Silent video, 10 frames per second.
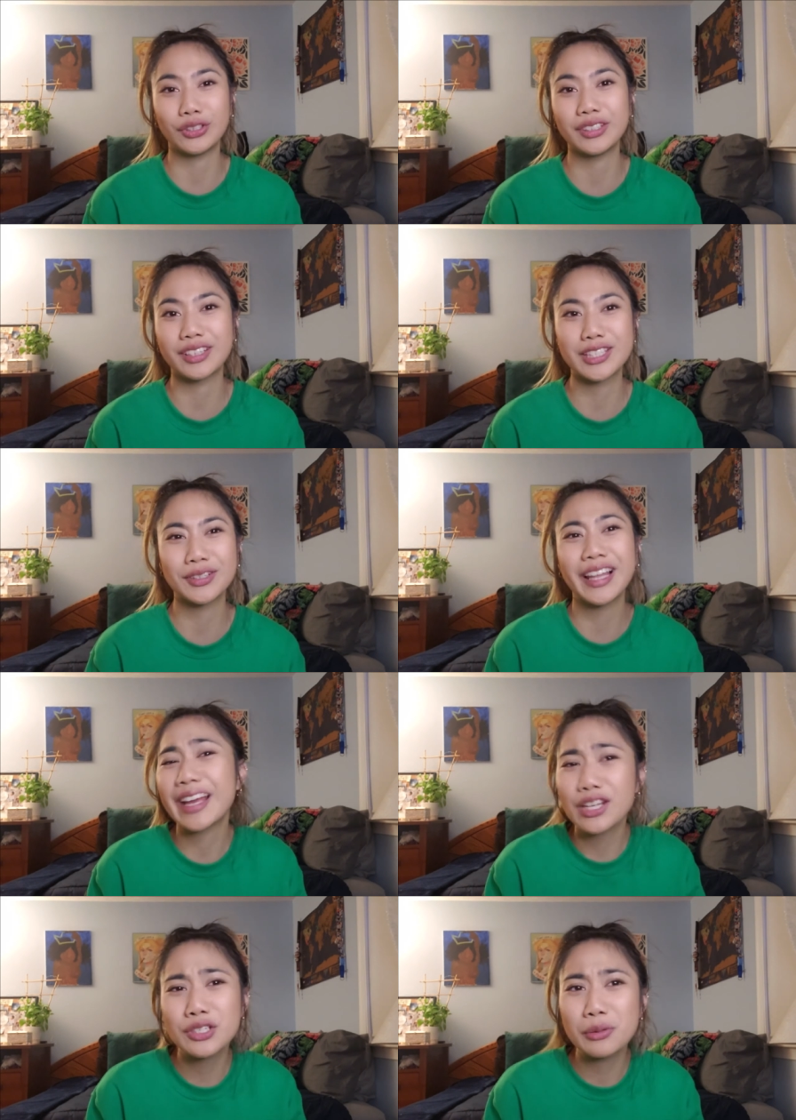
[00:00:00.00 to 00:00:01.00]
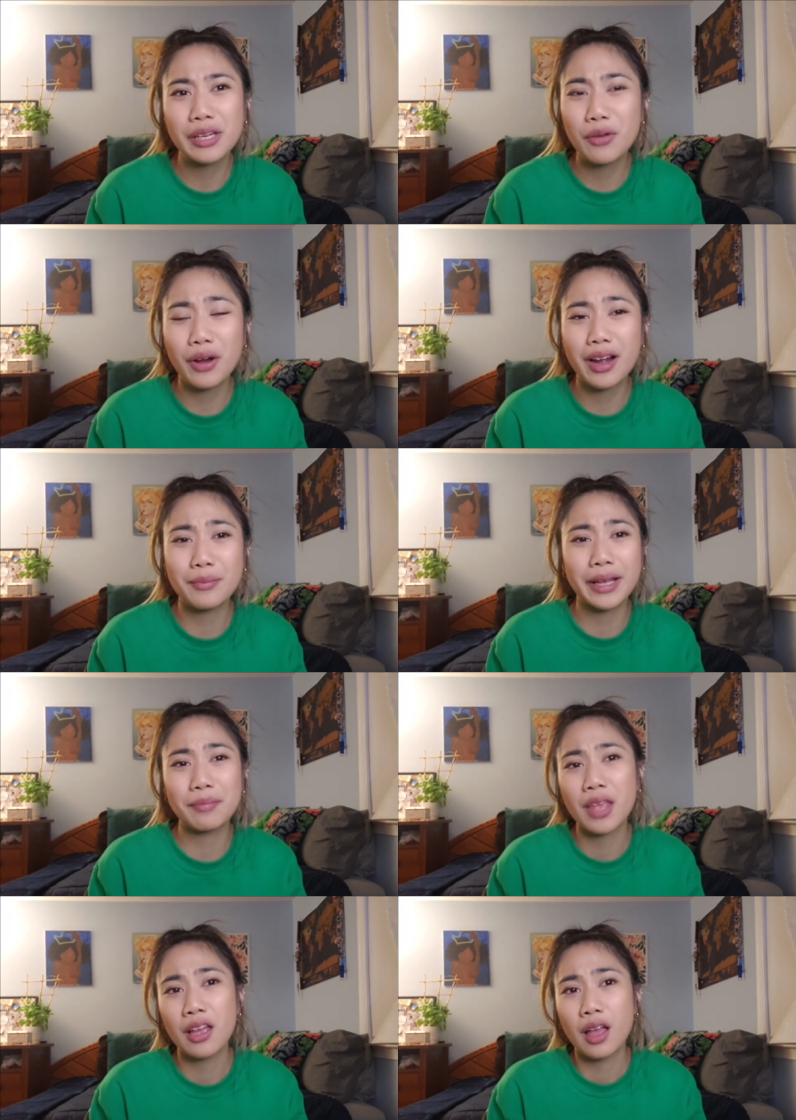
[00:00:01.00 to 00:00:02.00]
good. Because they're like, Ashley, what do you want? I'm
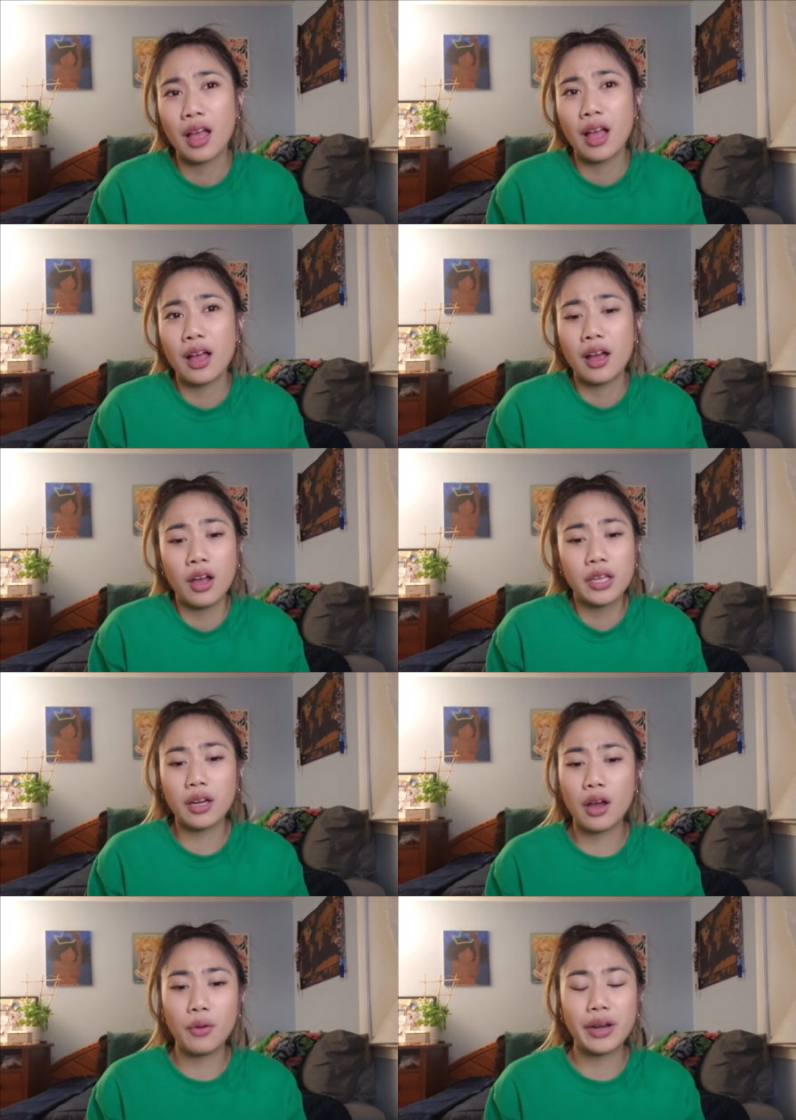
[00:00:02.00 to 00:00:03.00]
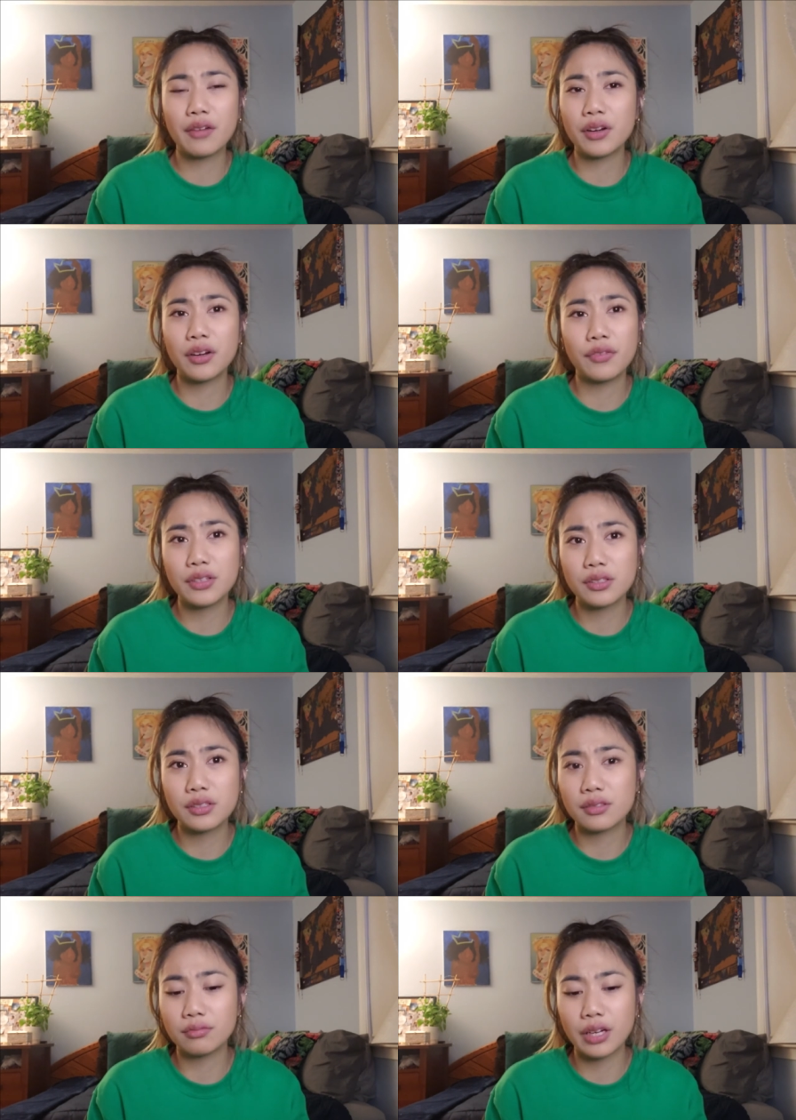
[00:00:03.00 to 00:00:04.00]
like, you know, whatever
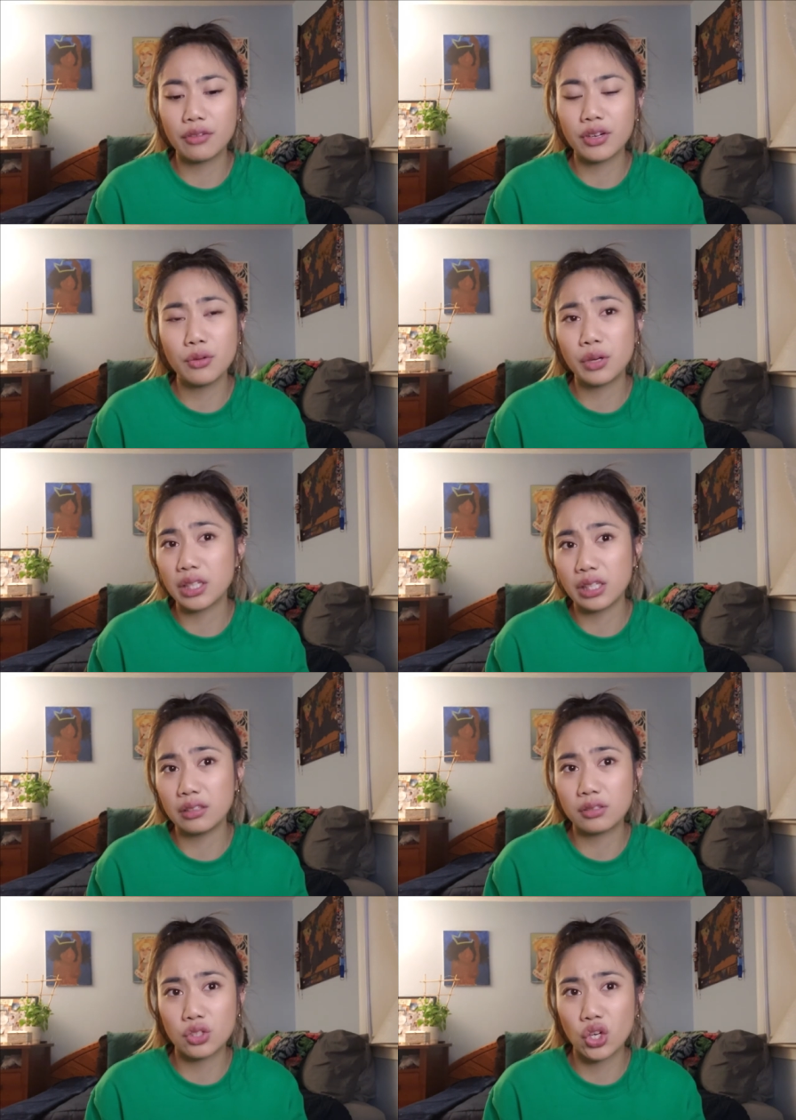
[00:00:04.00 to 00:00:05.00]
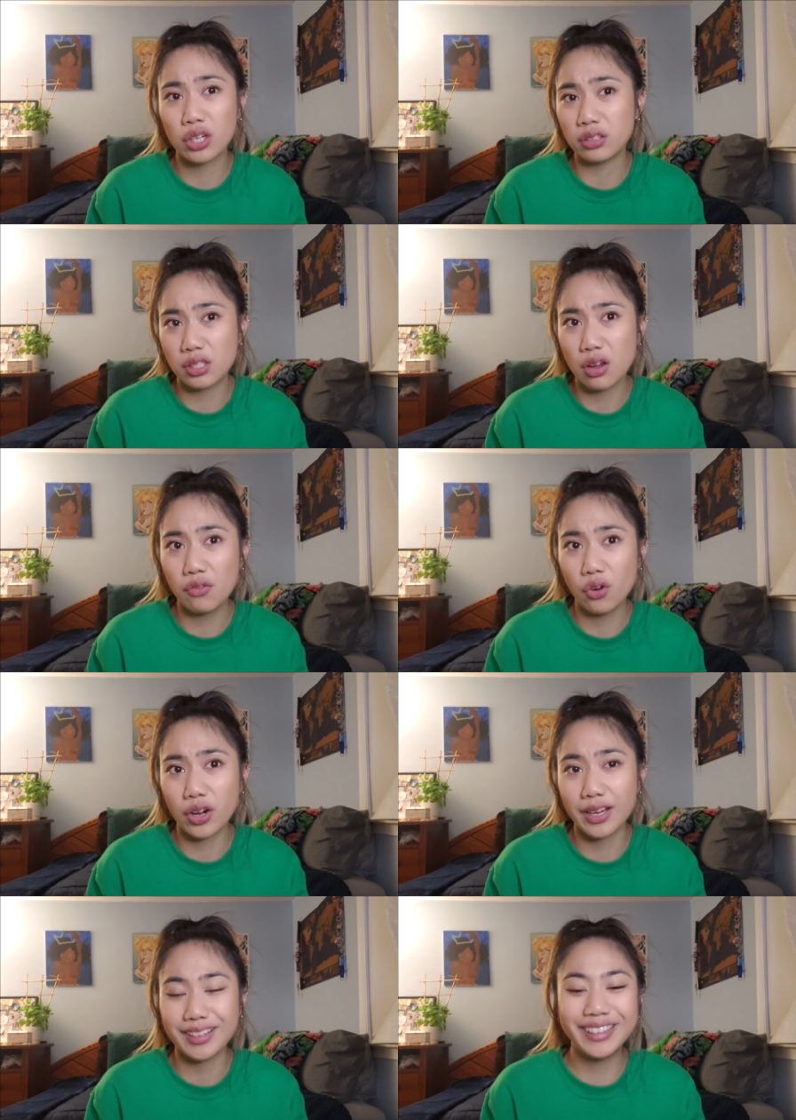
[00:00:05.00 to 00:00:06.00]
feels, whatever you want to eat, sure, let's go for it.